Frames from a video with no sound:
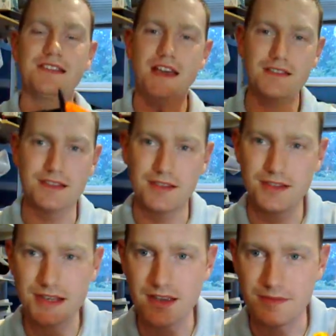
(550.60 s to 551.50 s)
And these guns
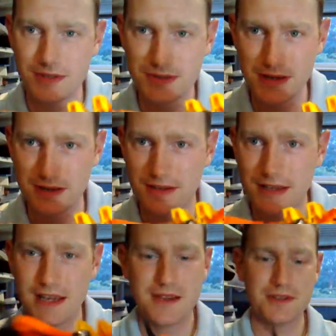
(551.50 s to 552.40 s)
on the top as well,
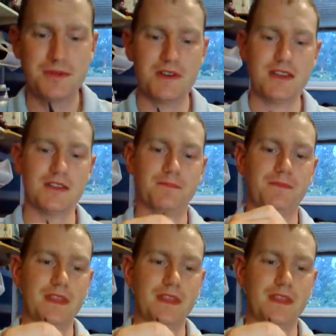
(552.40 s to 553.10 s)
which are pretty good.